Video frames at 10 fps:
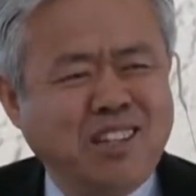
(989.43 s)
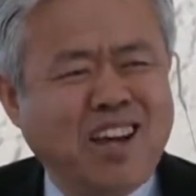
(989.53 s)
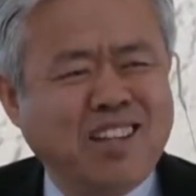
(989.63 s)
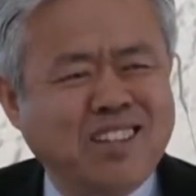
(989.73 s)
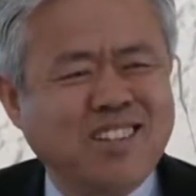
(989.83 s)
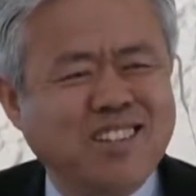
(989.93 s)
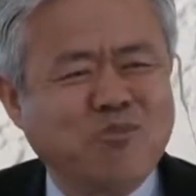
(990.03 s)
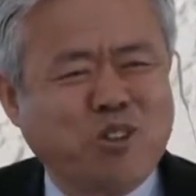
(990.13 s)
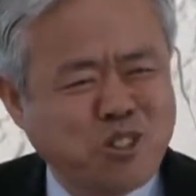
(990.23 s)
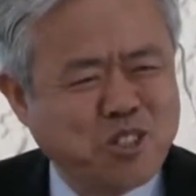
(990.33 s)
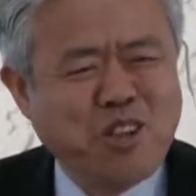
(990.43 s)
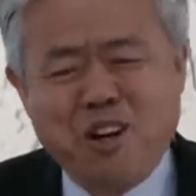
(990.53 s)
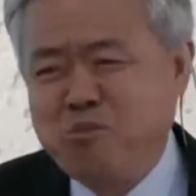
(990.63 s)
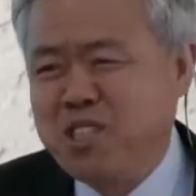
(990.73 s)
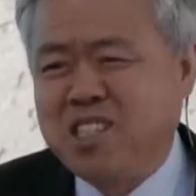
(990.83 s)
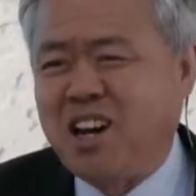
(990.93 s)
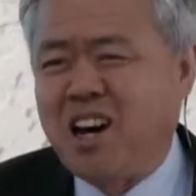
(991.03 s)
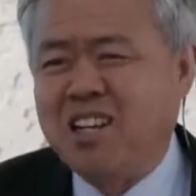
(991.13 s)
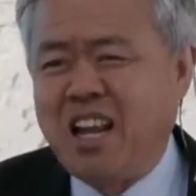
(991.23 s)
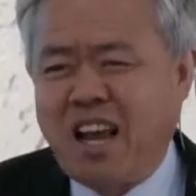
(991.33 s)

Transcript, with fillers: that first love with god and